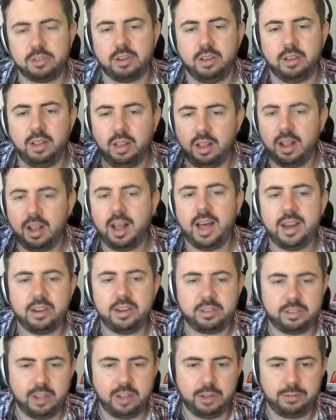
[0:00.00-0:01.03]
So there's a
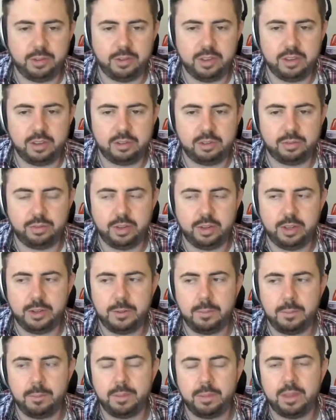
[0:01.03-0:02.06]
lot of stuff in this
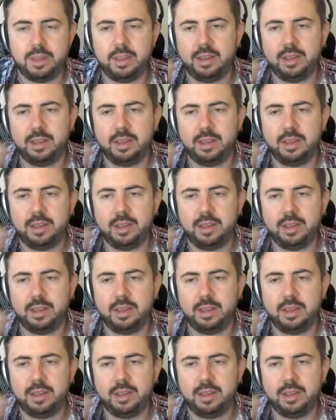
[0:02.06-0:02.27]
film.